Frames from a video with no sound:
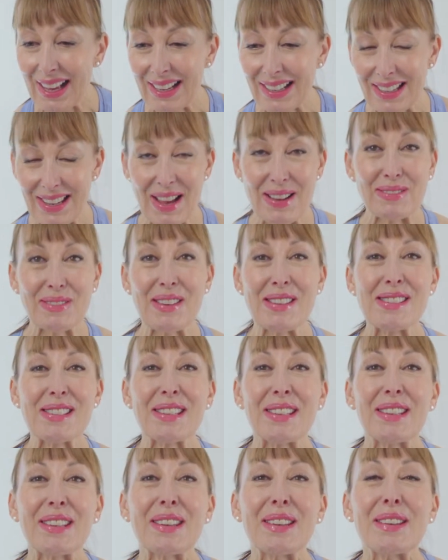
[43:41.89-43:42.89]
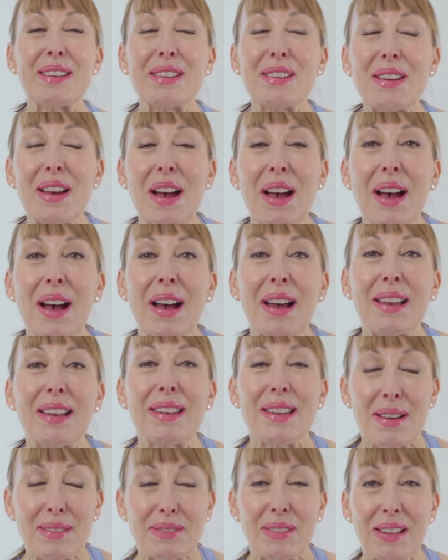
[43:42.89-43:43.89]
Lovely to you,
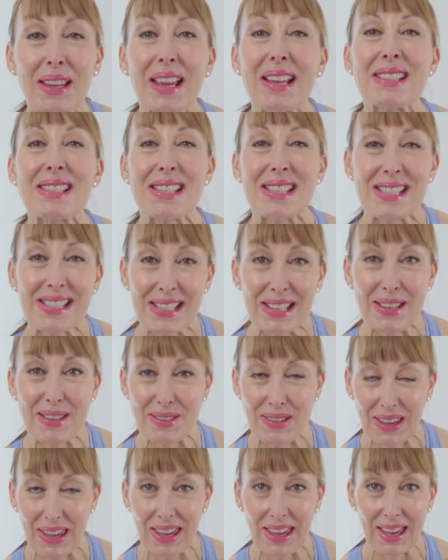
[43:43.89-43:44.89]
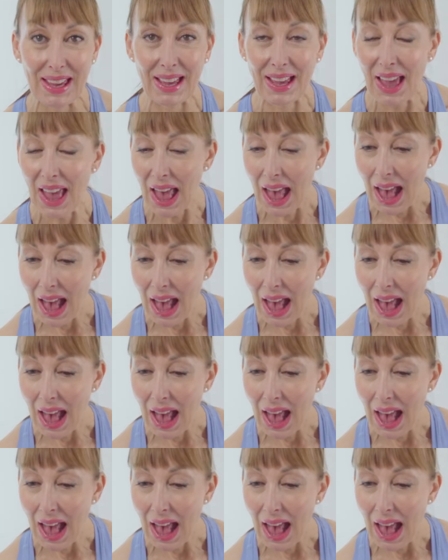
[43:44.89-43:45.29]
lovely to see you here,